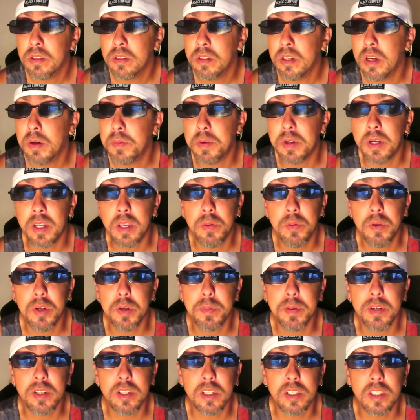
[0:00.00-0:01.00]
I mean, he would have
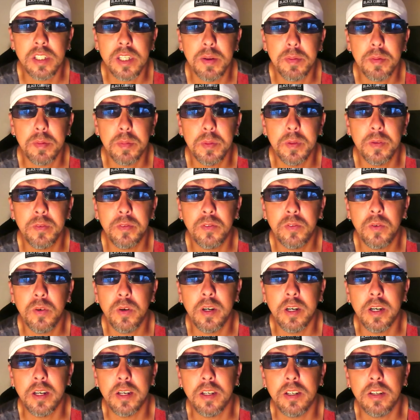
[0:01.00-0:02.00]
been susceptible
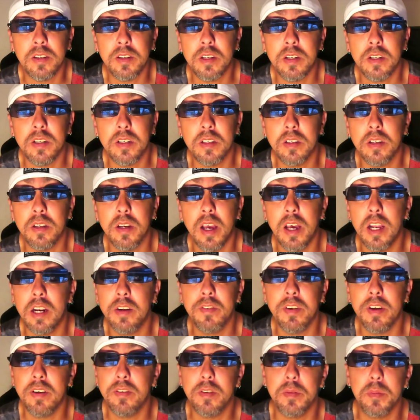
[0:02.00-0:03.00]
for it out of
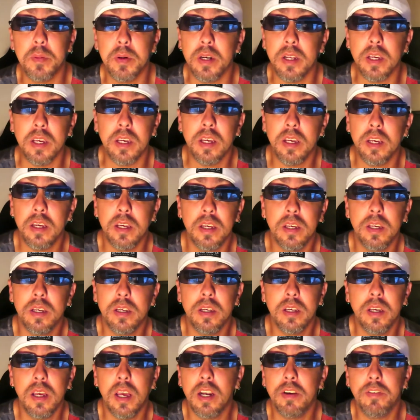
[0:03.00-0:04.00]
everybody.
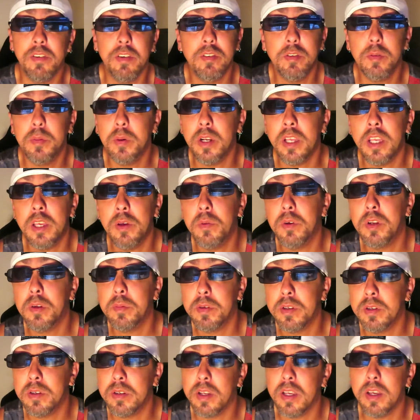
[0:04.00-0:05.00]
Out of everybody, he would have
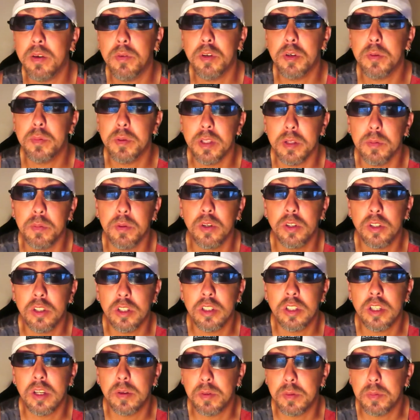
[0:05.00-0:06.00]
been he would have been the most
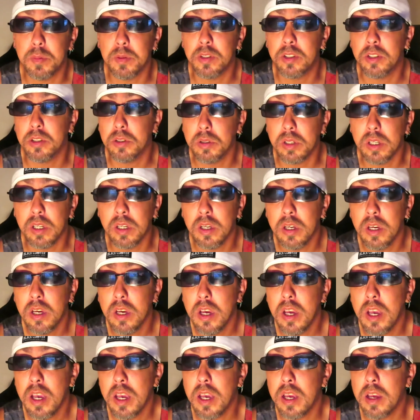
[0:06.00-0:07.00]
susceptible to it,
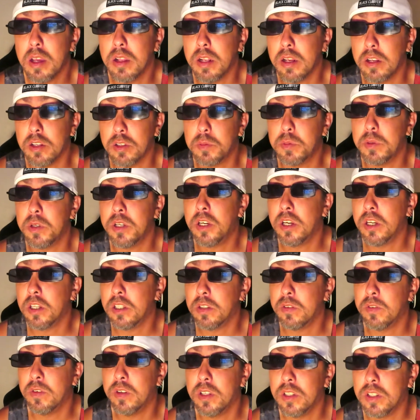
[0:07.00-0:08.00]
and that was because
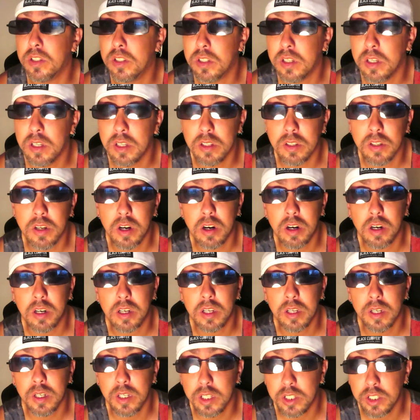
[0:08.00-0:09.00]
of his his heart
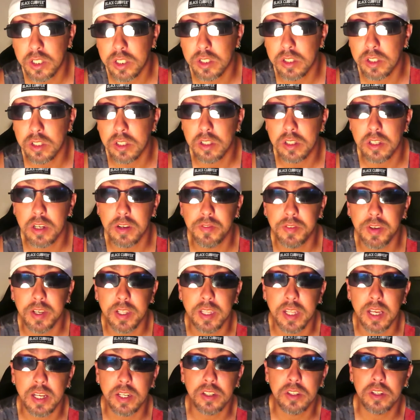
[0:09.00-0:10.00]
conditions and stuff like
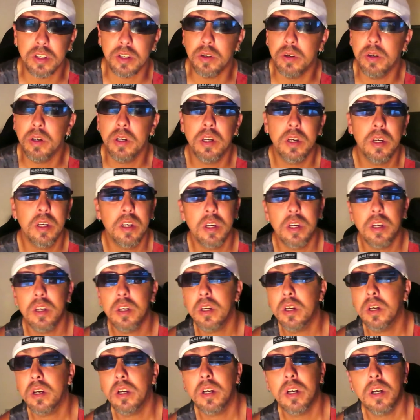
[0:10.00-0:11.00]
that. So,
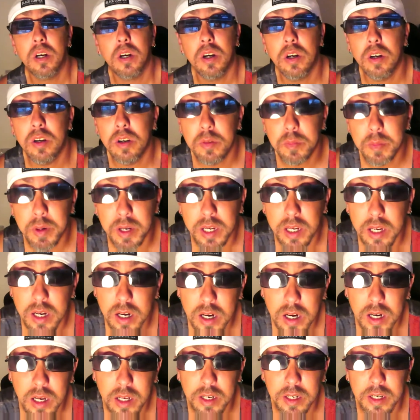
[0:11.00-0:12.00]
oh my
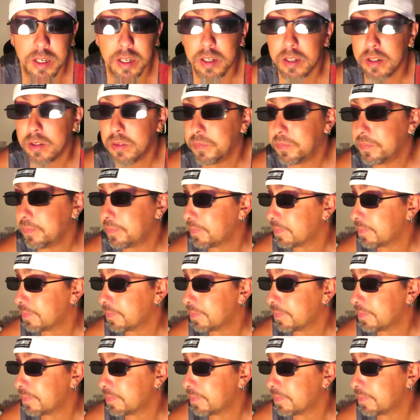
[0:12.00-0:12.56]
God, you know.